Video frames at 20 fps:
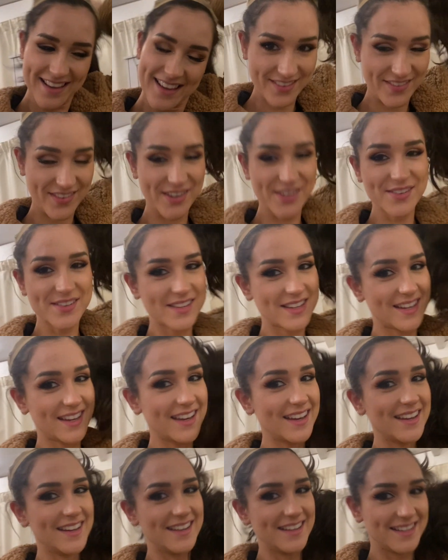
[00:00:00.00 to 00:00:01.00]
Feels
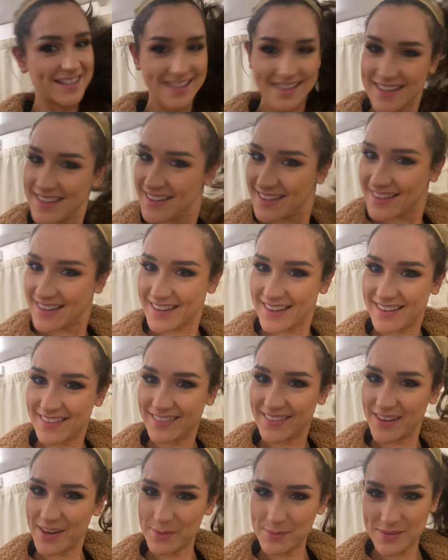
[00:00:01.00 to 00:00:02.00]
good. Oh
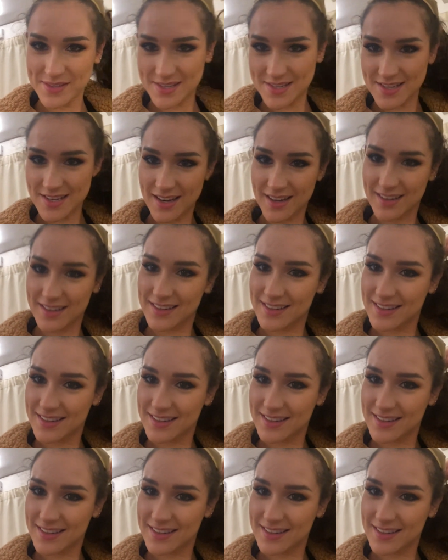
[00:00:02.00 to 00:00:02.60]
no, I'm stuck.